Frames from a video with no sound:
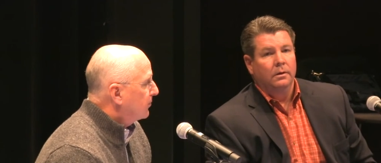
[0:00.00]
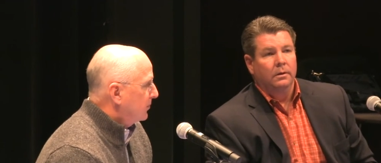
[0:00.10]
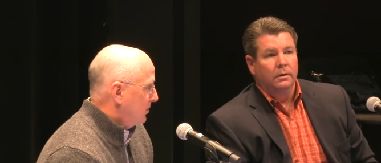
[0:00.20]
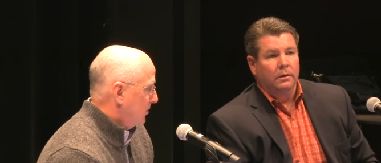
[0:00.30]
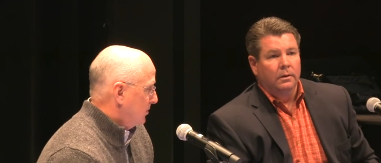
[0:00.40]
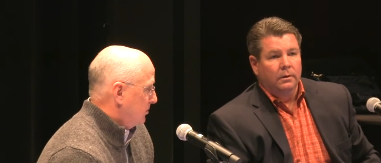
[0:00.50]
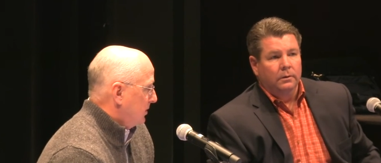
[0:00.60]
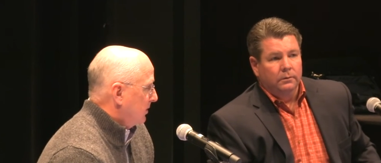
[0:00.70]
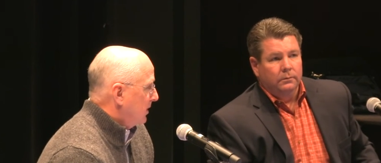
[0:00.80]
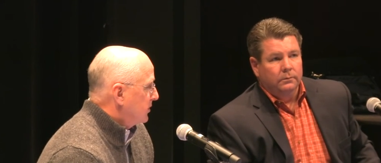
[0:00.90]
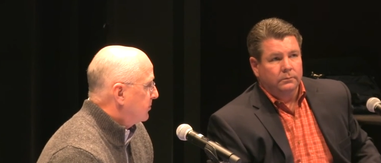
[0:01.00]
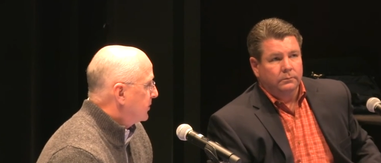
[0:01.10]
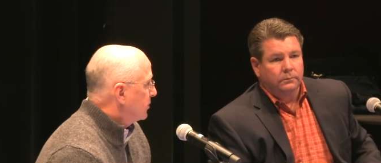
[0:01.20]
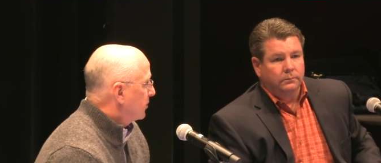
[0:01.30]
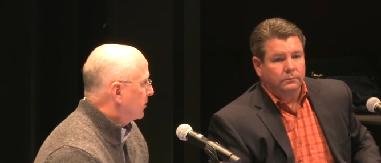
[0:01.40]
Speaker 1: for your
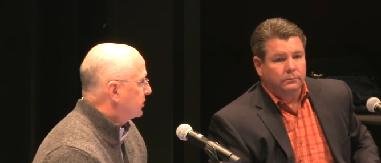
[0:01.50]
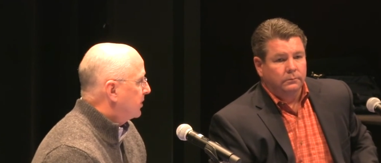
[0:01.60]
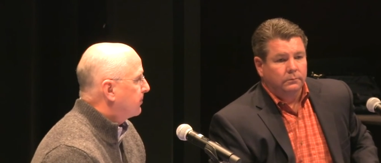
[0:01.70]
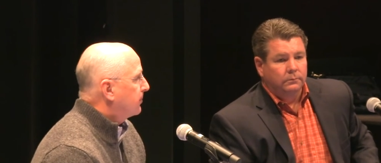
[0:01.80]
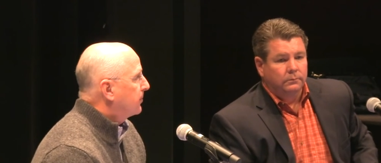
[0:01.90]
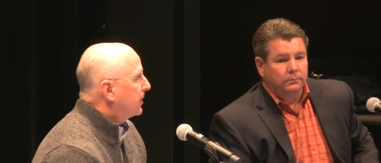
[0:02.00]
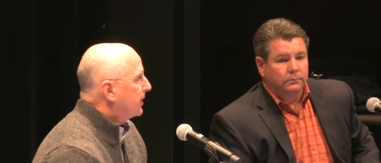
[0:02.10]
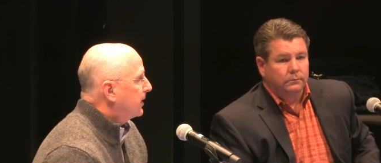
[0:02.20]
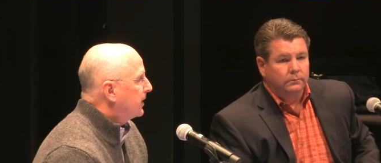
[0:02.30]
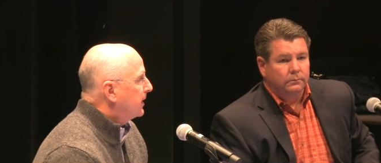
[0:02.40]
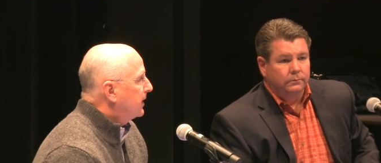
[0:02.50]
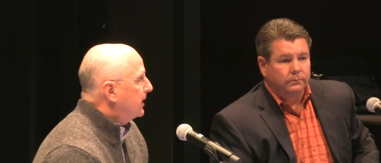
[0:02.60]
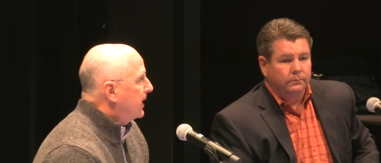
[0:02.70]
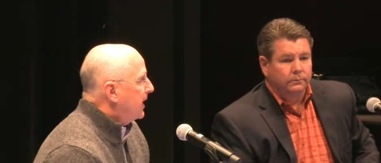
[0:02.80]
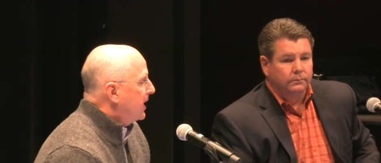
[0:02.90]
entrepreneurship uh,
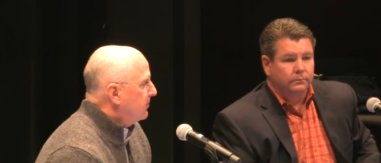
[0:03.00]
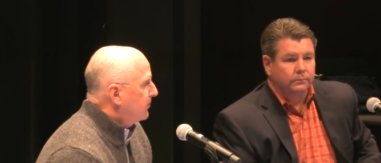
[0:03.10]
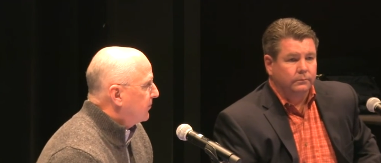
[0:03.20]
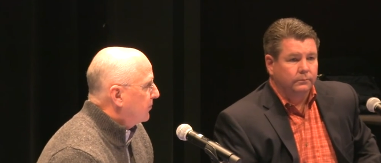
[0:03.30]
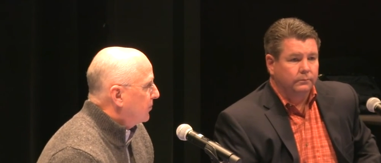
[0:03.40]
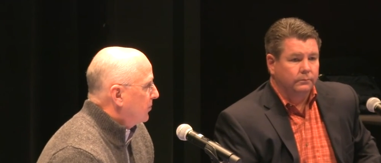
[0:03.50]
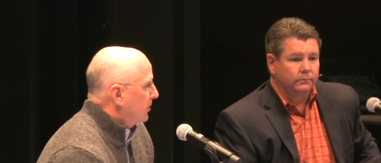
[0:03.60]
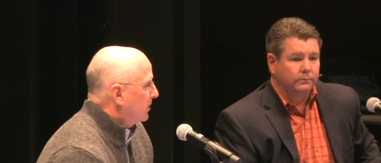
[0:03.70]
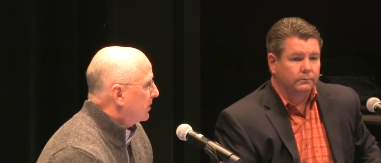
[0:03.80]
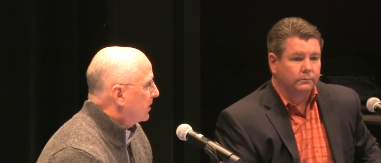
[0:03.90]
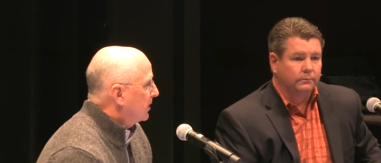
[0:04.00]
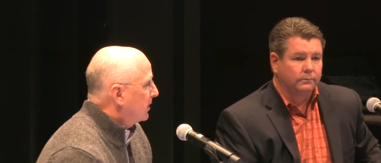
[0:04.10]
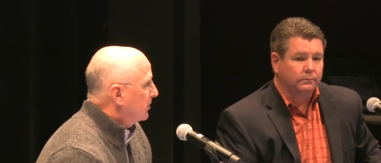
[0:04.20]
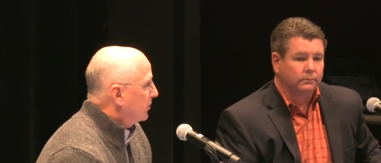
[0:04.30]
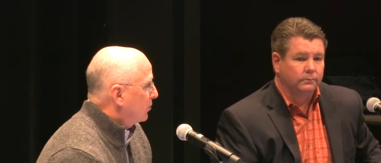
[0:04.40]
and for
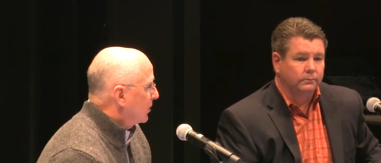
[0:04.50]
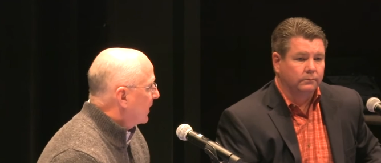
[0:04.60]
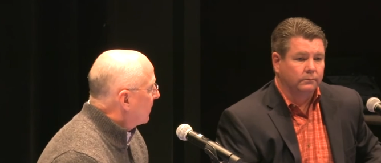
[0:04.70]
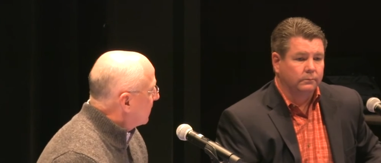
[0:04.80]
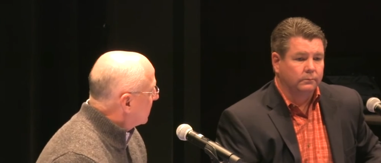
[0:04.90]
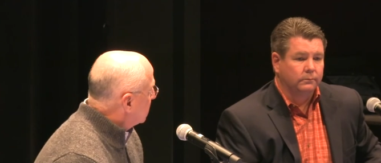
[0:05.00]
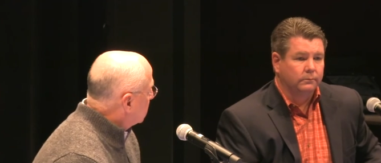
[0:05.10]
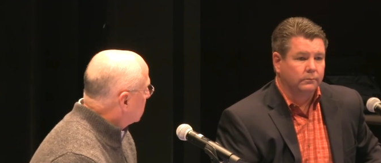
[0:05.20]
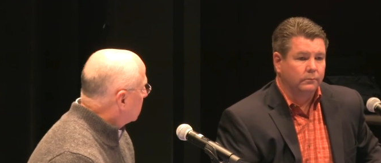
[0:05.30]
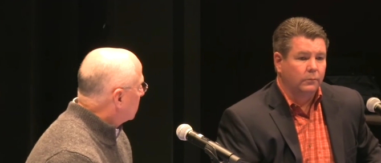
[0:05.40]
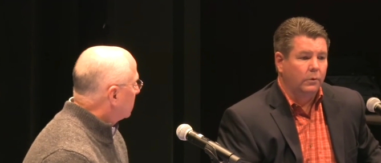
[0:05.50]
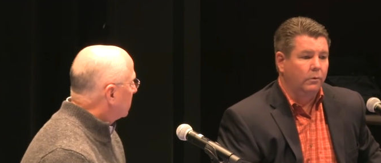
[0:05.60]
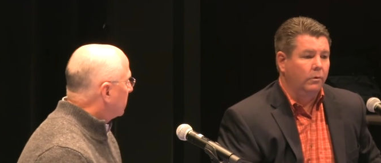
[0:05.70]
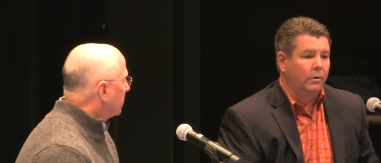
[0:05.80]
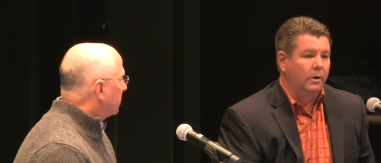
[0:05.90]
uh, your work ethic.
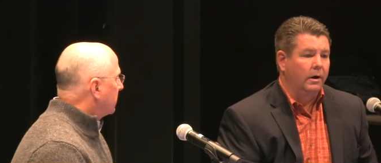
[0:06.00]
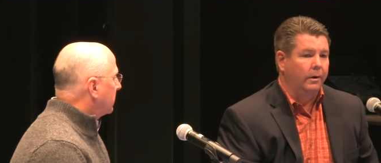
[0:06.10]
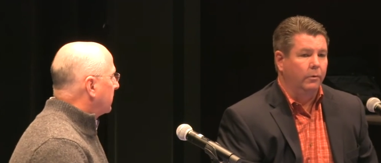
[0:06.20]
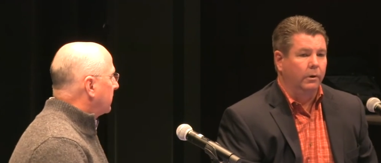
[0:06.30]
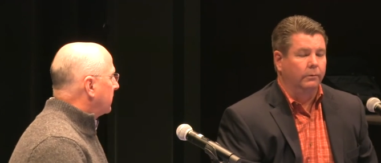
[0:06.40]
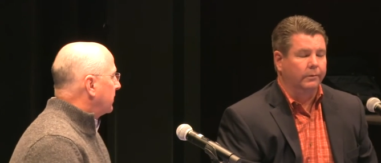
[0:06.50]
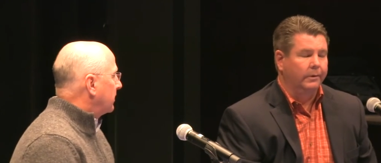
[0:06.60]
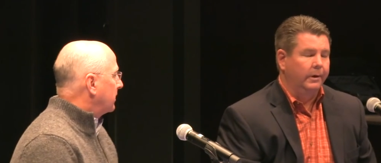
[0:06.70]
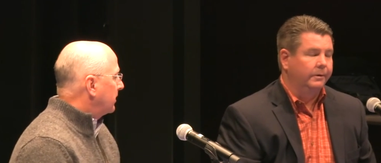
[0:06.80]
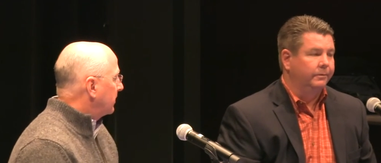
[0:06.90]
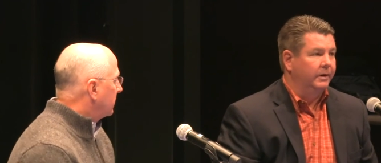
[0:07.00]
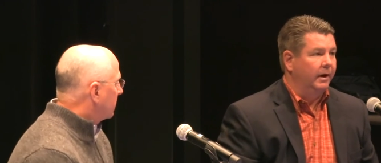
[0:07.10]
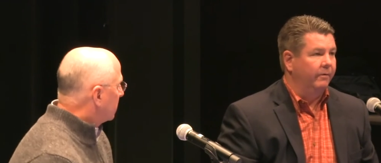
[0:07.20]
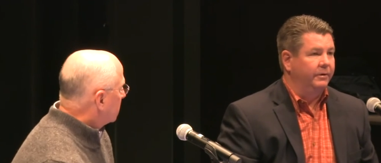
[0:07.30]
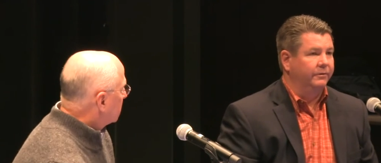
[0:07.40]
Speaker 2: Uh, well, like
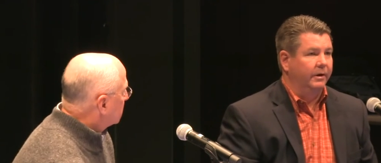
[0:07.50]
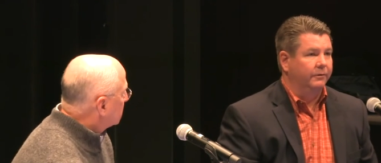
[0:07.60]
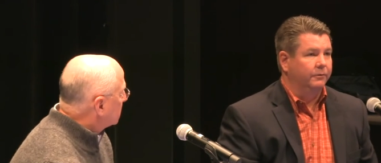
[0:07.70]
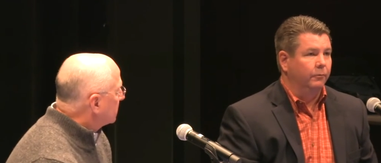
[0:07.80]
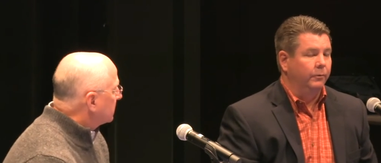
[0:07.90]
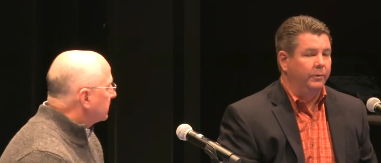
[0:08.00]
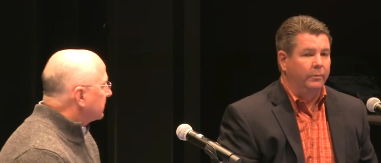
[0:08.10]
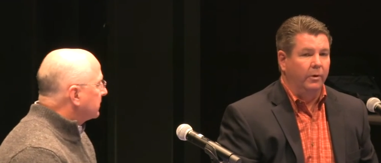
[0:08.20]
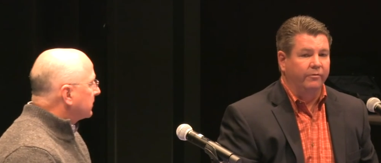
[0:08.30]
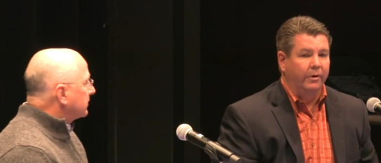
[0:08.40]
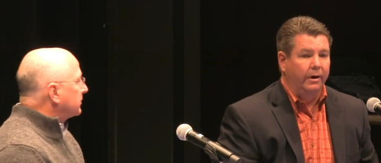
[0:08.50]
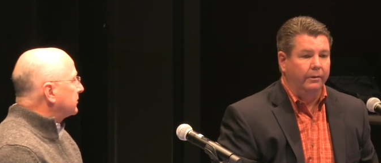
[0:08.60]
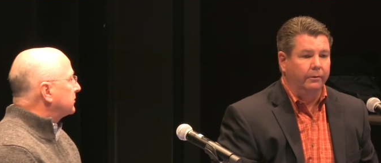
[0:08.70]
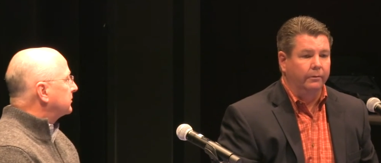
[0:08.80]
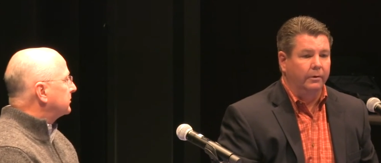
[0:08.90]
the obvious answer would be my
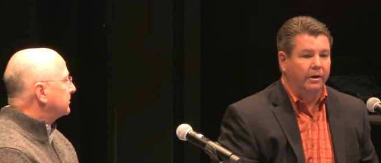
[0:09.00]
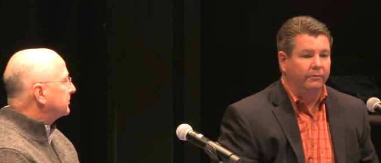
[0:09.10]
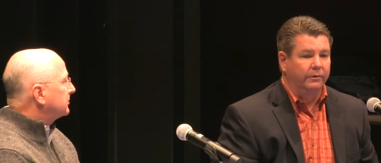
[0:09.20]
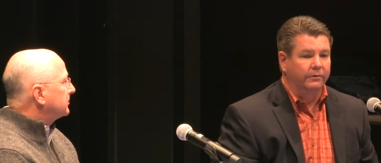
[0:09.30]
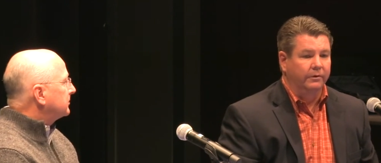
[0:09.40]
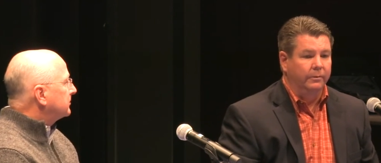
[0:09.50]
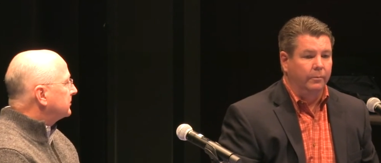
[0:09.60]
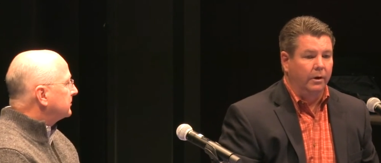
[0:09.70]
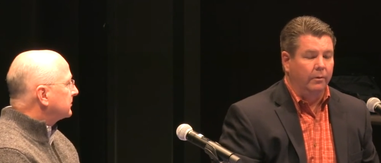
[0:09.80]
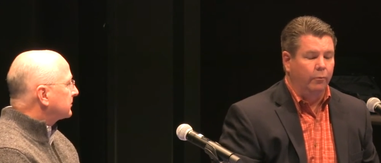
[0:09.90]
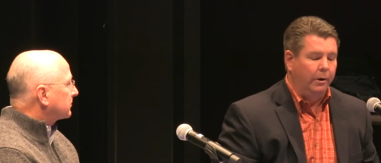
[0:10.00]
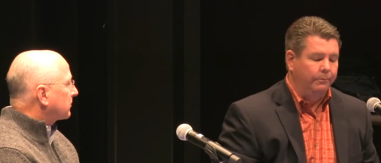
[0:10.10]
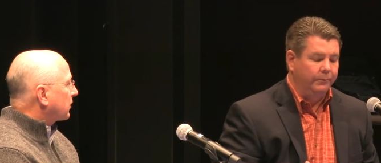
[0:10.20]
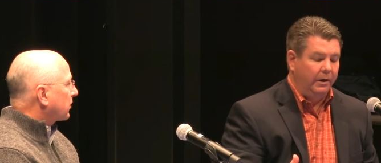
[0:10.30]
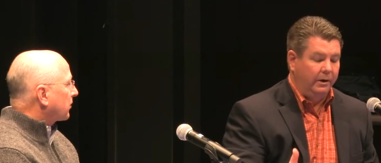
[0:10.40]
father, obviously. Uh,
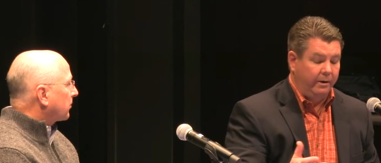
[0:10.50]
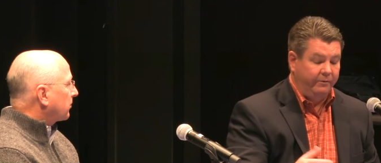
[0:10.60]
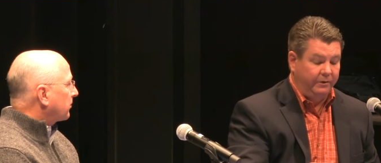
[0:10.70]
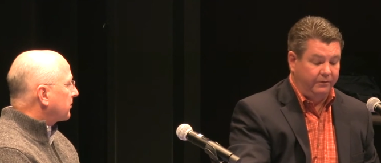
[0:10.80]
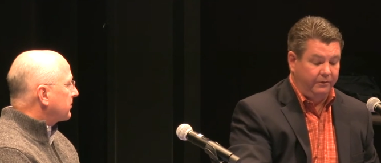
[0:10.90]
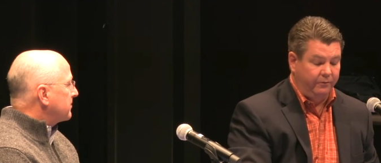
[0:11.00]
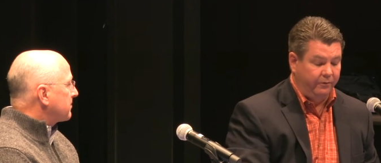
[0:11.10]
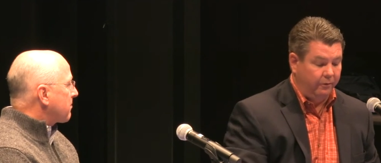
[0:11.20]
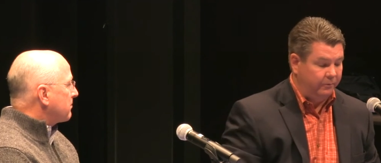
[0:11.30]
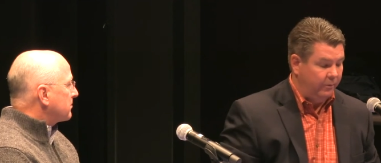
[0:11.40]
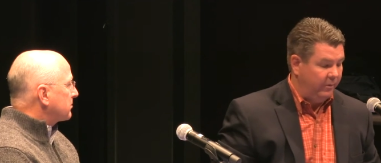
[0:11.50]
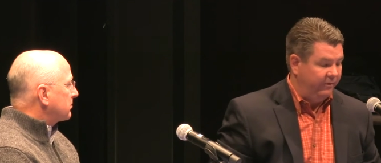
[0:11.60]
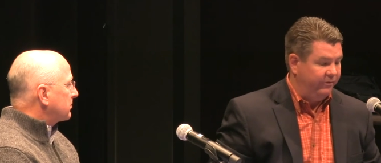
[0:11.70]
well, not obvious to you folks, but my